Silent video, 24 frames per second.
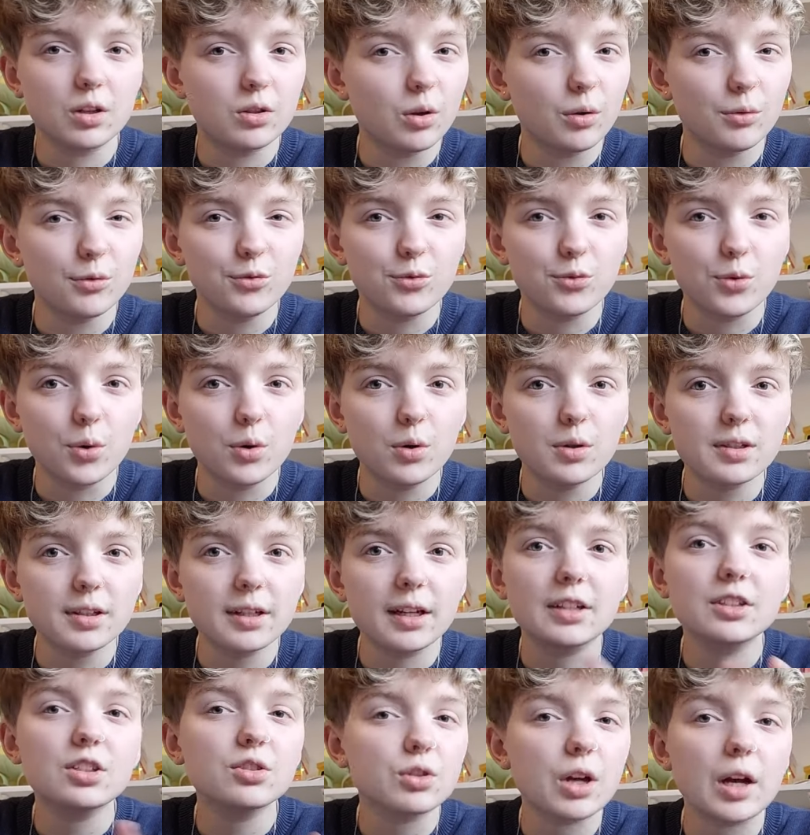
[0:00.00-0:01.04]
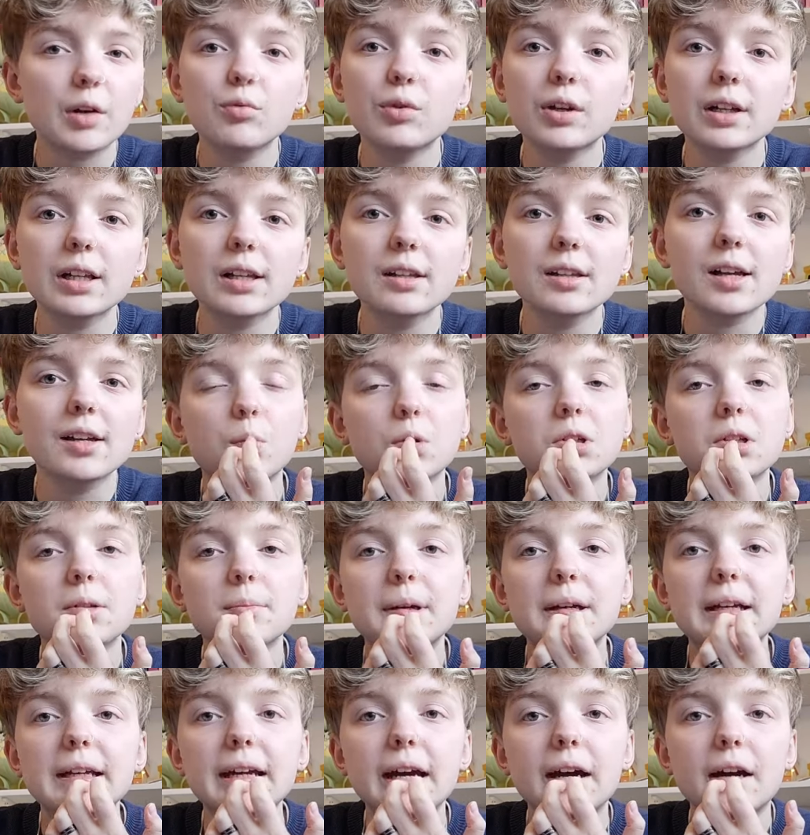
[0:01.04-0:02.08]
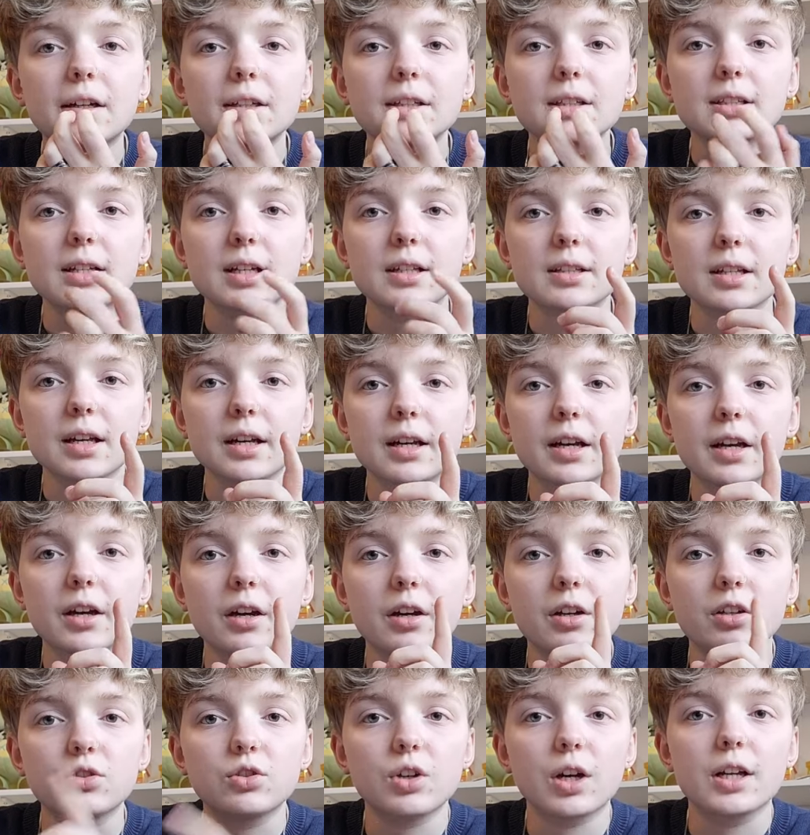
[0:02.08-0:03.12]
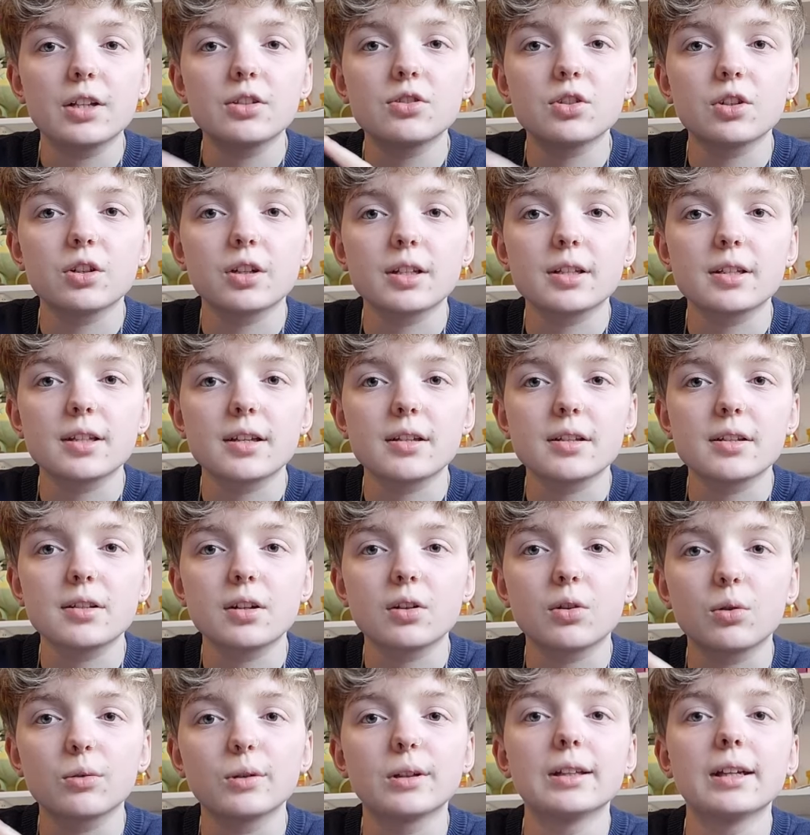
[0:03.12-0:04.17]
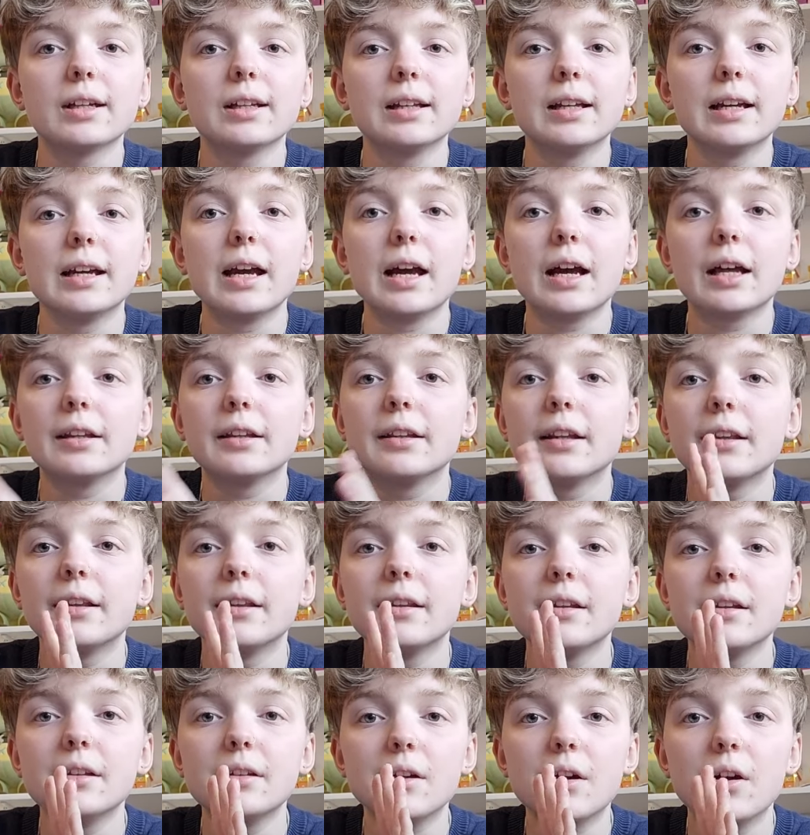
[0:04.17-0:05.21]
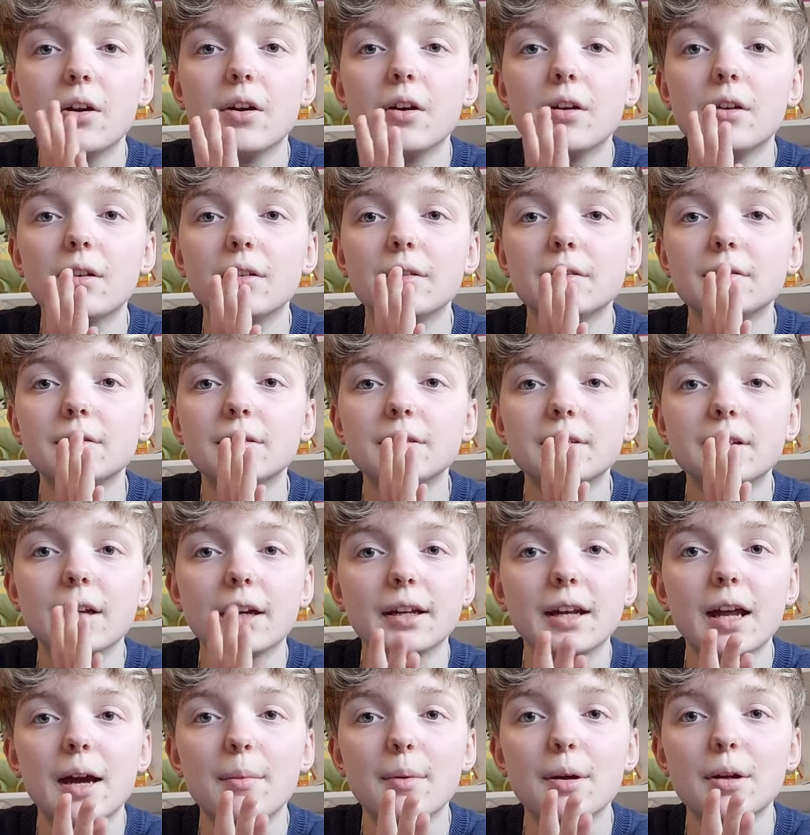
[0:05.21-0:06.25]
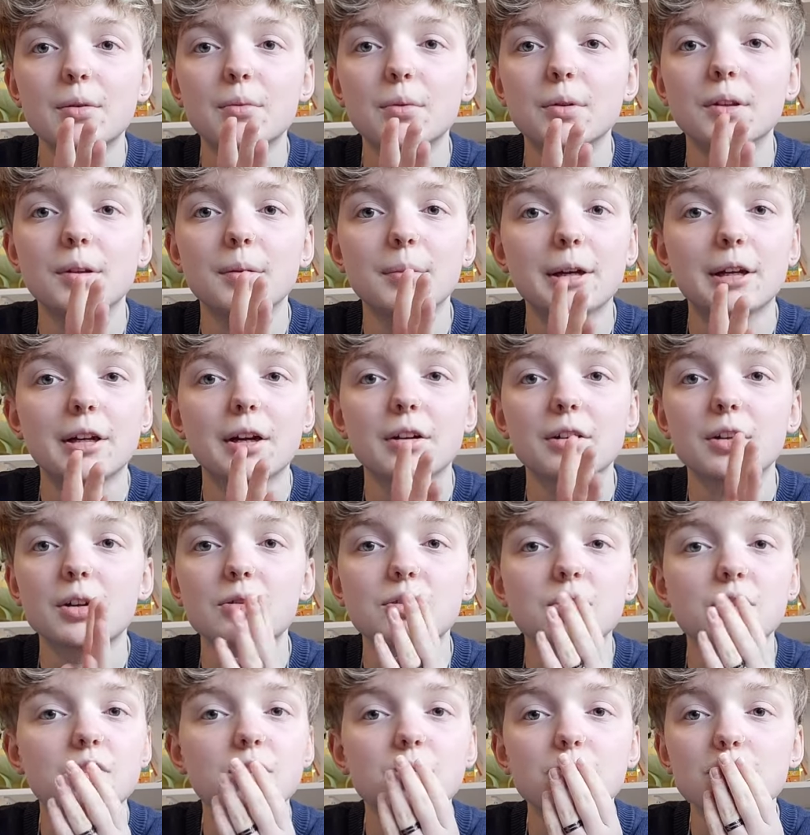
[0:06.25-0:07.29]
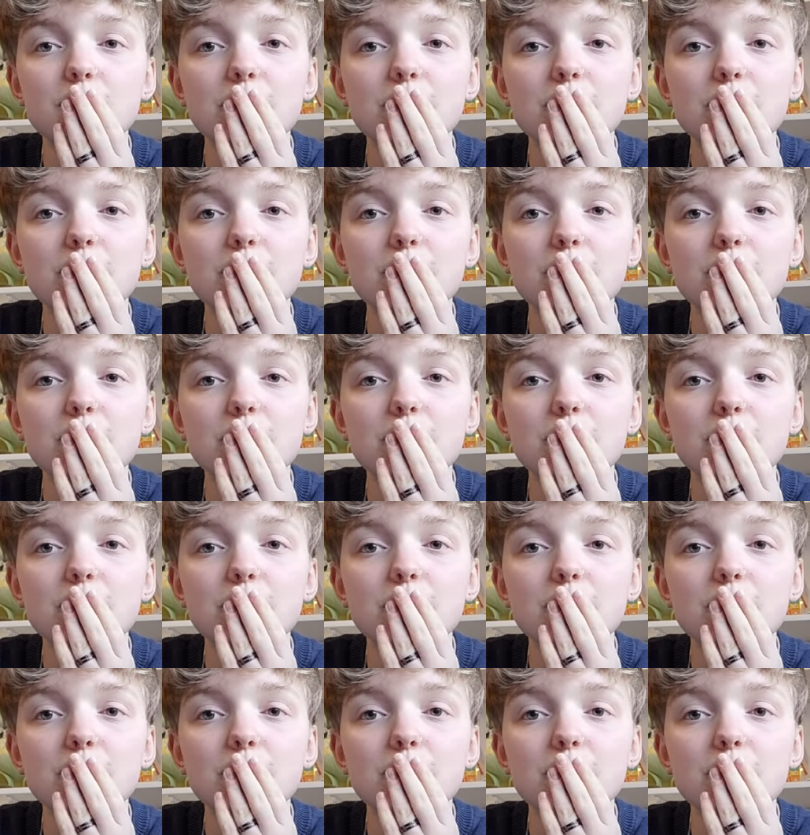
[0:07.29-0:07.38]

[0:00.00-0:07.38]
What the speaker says: not forced. And I really like, one of the main characters has like a trans younger sister called Lily, and her dynamic with the main character is just,